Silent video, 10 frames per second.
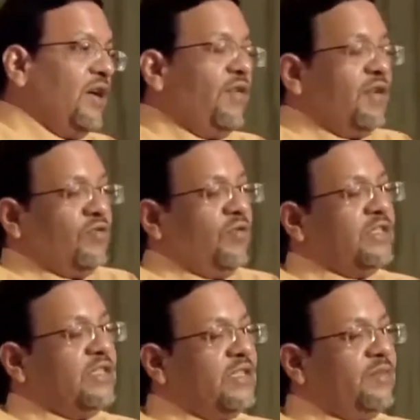our solar
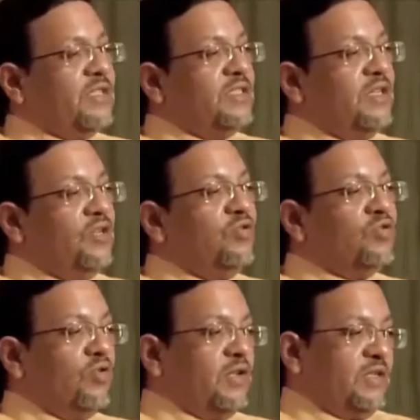system as a new
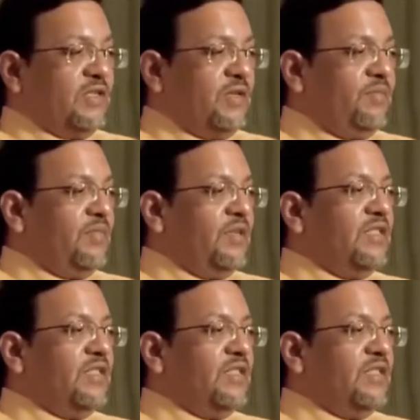solar system,